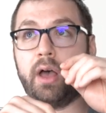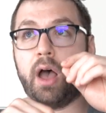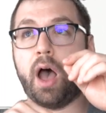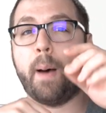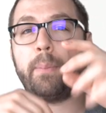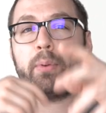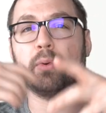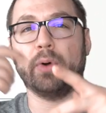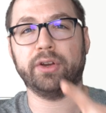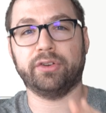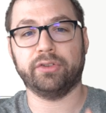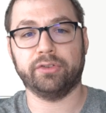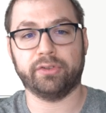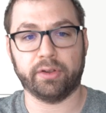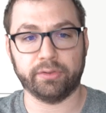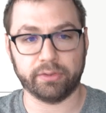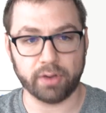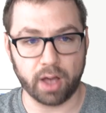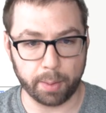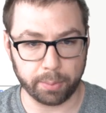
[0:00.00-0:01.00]
operations
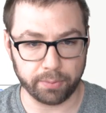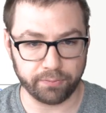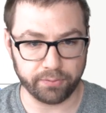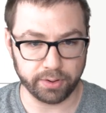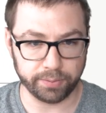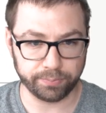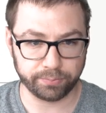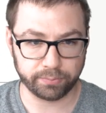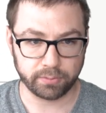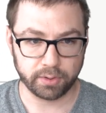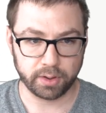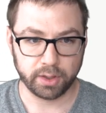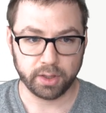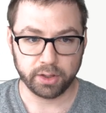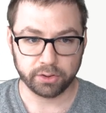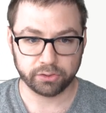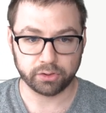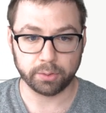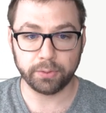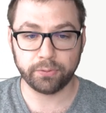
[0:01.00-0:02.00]
on top of it.
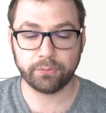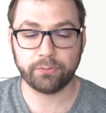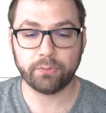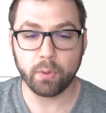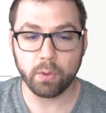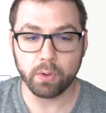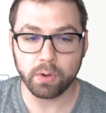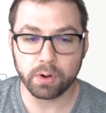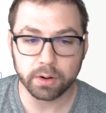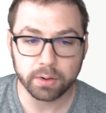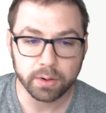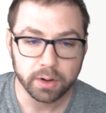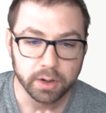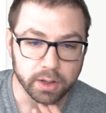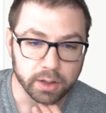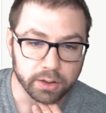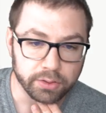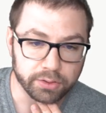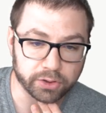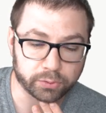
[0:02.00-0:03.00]
So before,
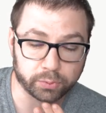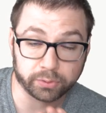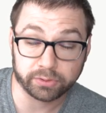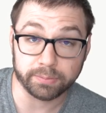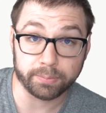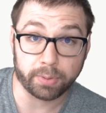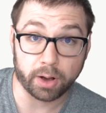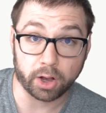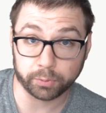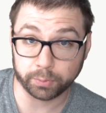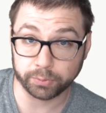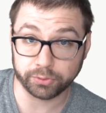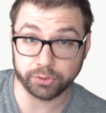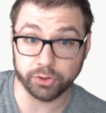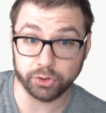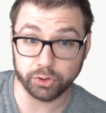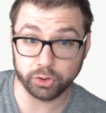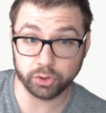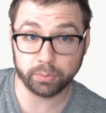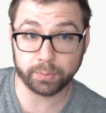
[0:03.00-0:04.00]
this was impossible to
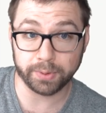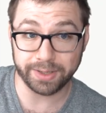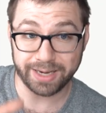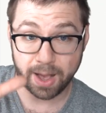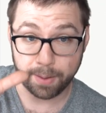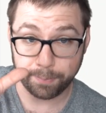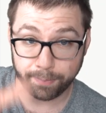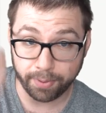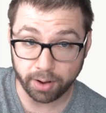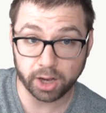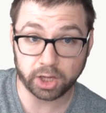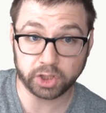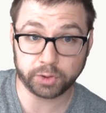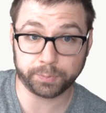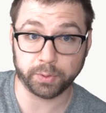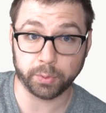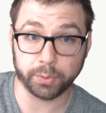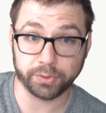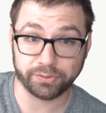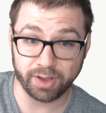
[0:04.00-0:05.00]
do, but now
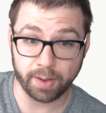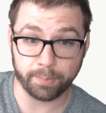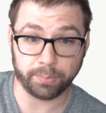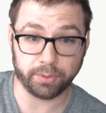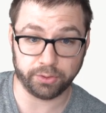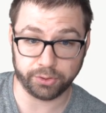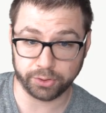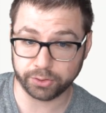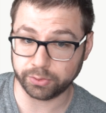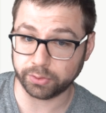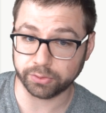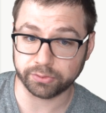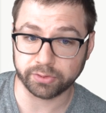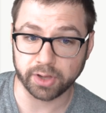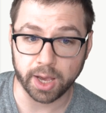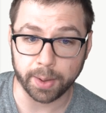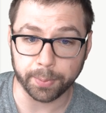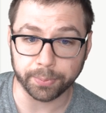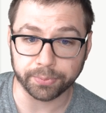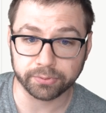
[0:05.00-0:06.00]
possible with template literal
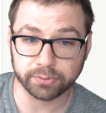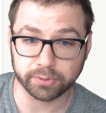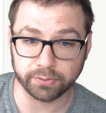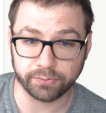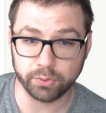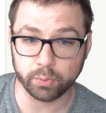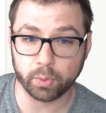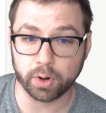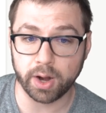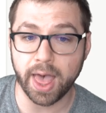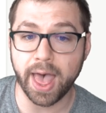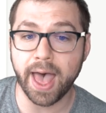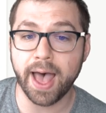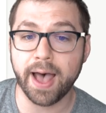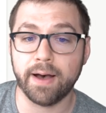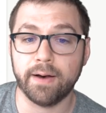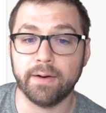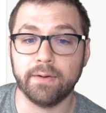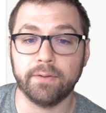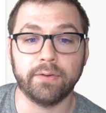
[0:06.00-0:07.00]
types. So if you want to
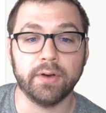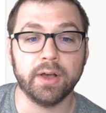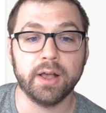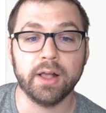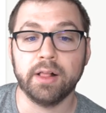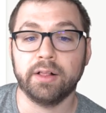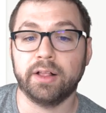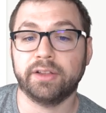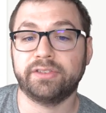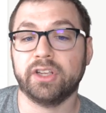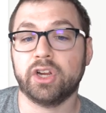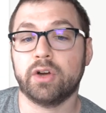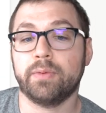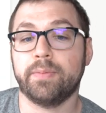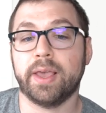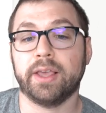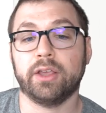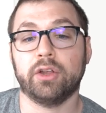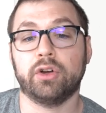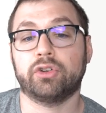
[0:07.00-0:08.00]
have, let's say you're,
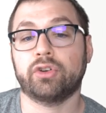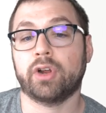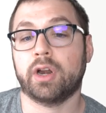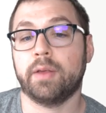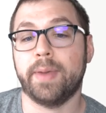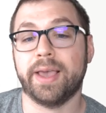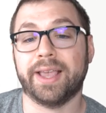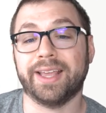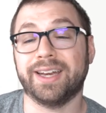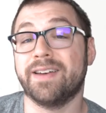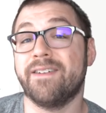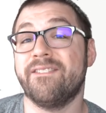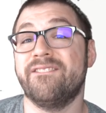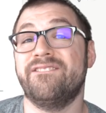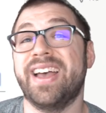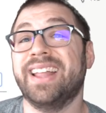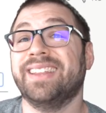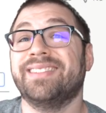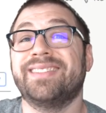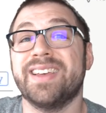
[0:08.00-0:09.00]
make, you're trying to make an
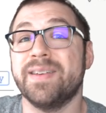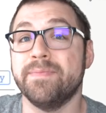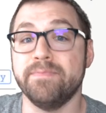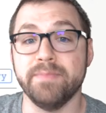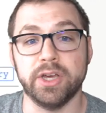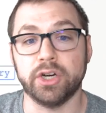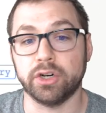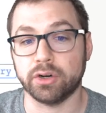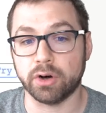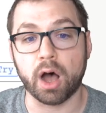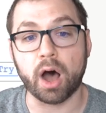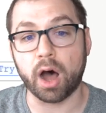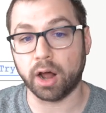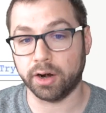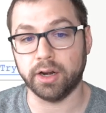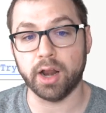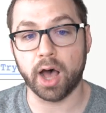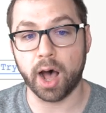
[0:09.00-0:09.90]
event emitter on an